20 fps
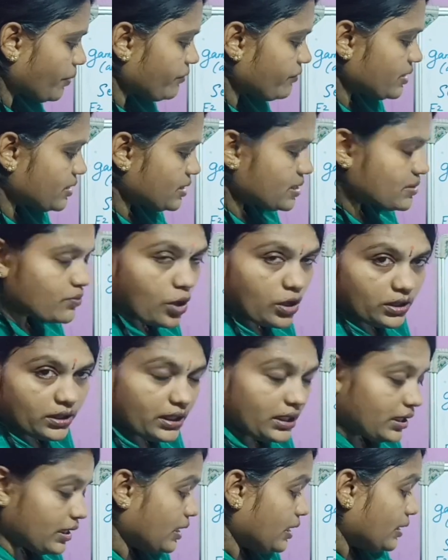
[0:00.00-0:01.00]
with small
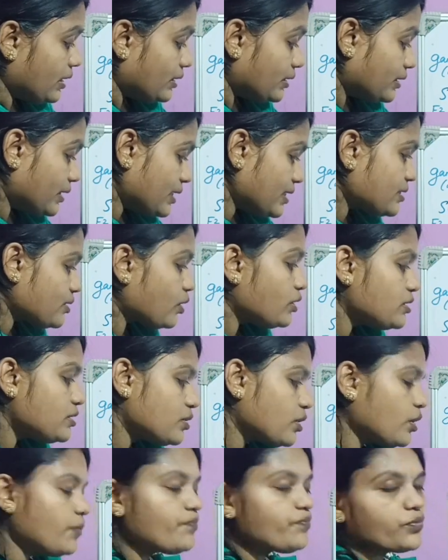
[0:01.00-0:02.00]
t, these also
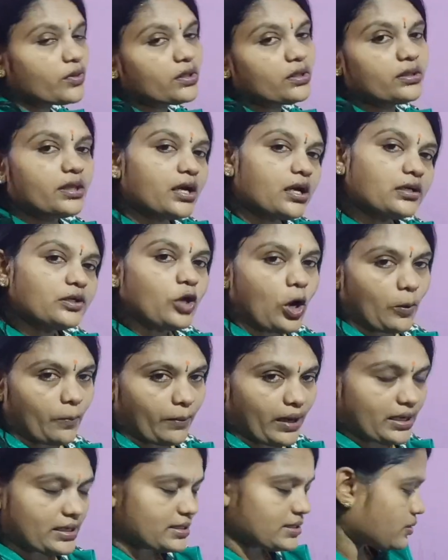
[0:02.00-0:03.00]
they are tall
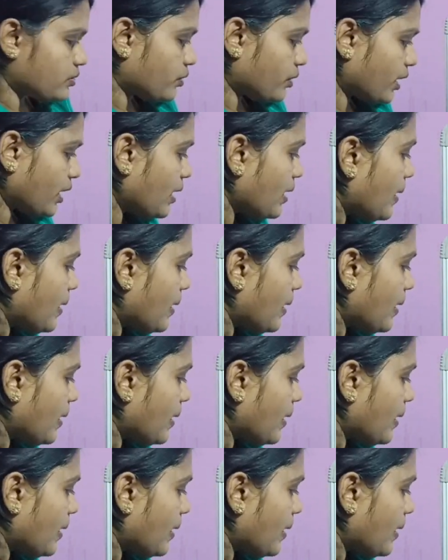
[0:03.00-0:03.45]
plants. Okay,